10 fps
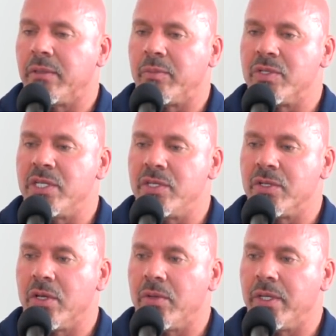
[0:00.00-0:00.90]

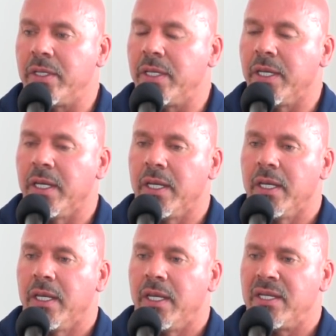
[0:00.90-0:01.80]
procedure going
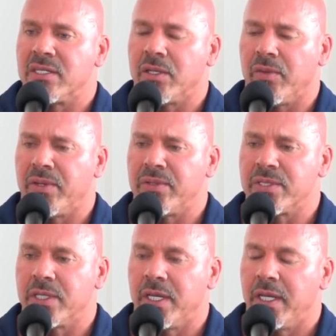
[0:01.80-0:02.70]
and sell
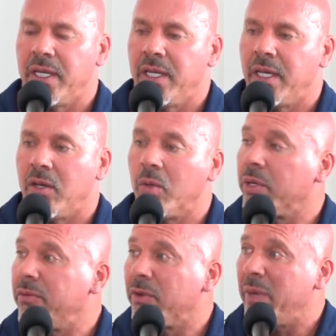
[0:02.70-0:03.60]
those.
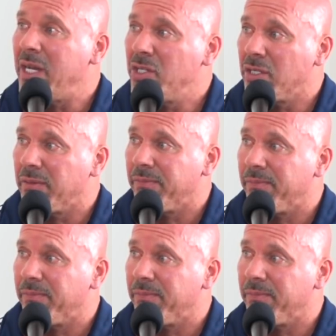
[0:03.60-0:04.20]
Or information.